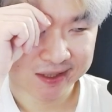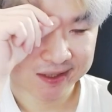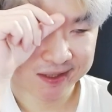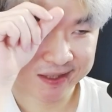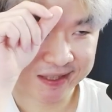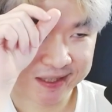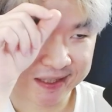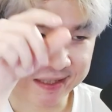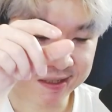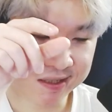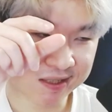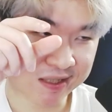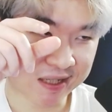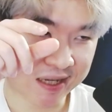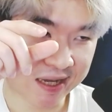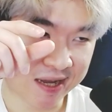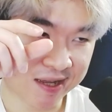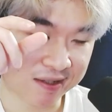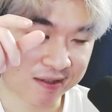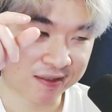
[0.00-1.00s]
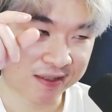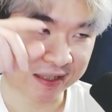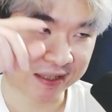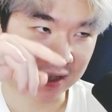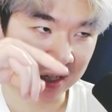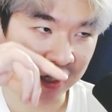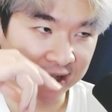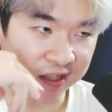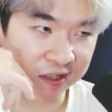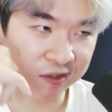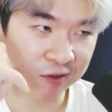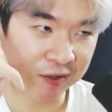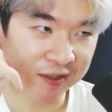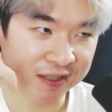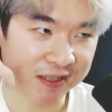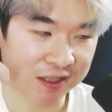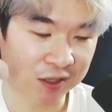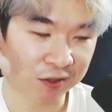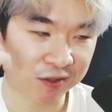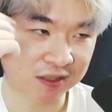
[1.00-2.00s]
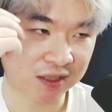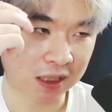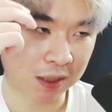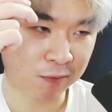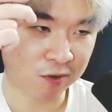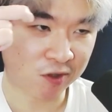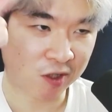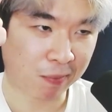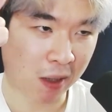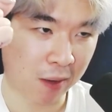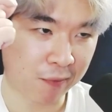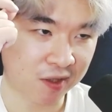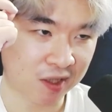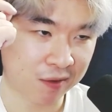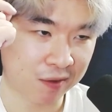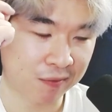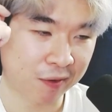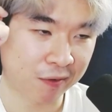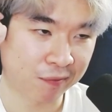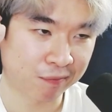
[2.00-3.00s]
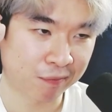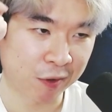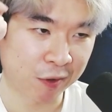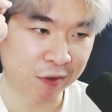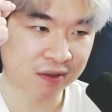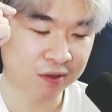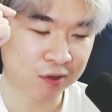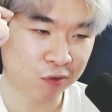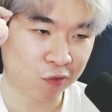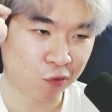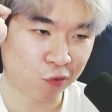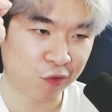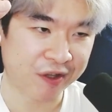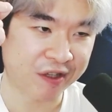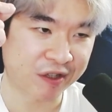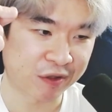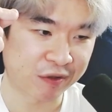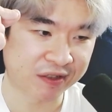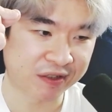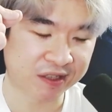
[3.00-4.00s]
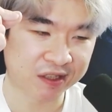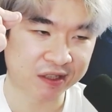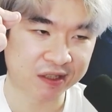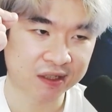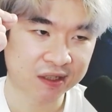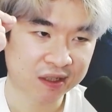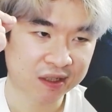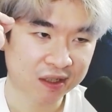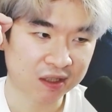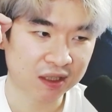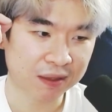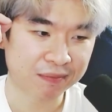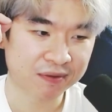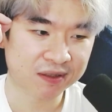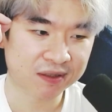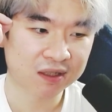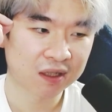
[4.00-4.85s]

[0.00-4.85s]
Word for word: This and the cicada noises during the summer are probably the mo most reused clips.